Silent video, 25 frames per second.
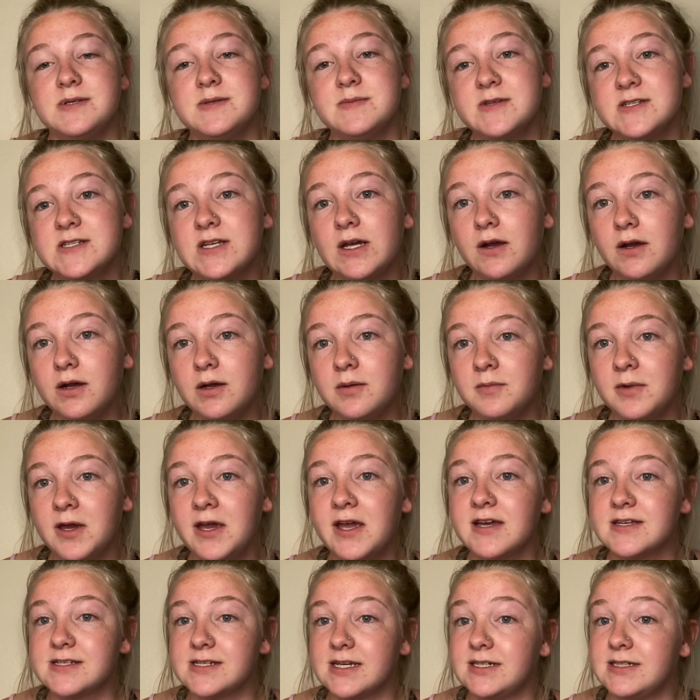miscarrying
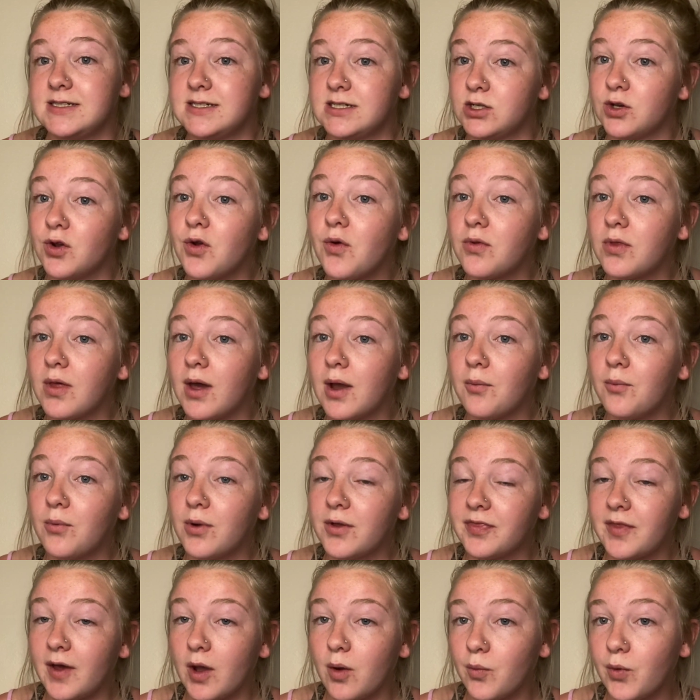because I didn't know
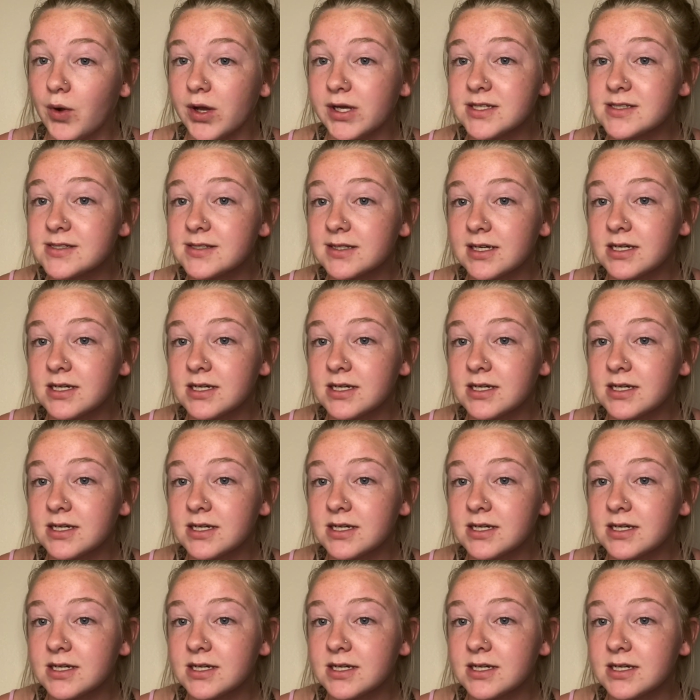what that was.